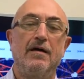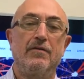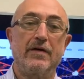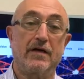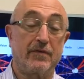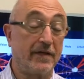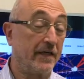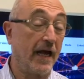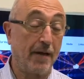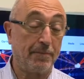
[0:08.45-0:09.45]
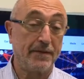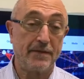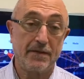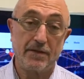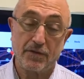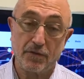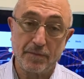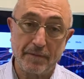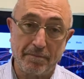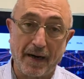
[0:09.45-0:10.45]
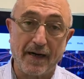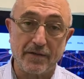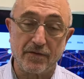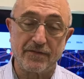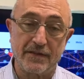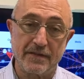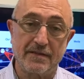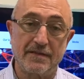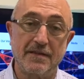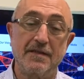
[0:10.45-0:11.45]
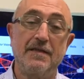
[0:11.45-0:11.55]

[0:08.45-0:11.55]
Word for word: We are very happy to be part of this